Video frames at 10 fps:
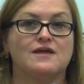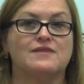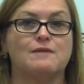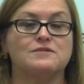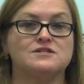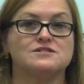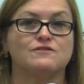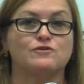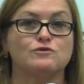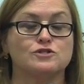That means that
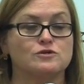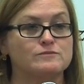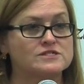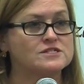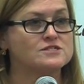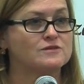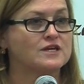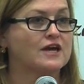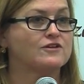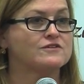if you were doing business with
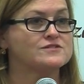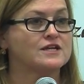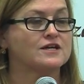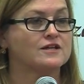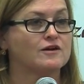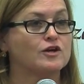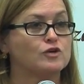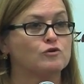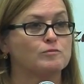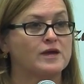the County of Santa Clara,
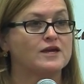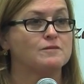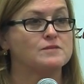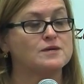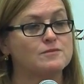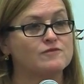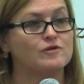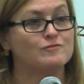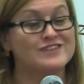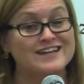you were paying a minimum
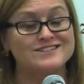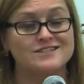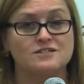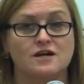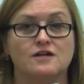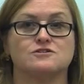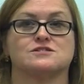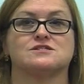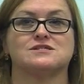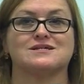of
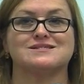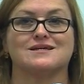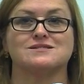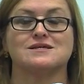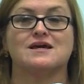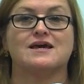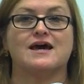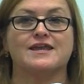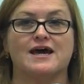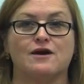$19.06
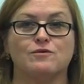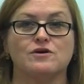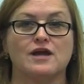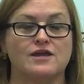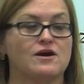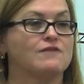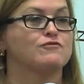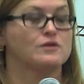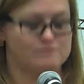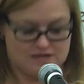an hour and
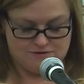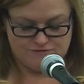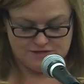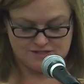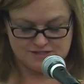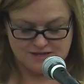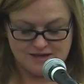offering benefits.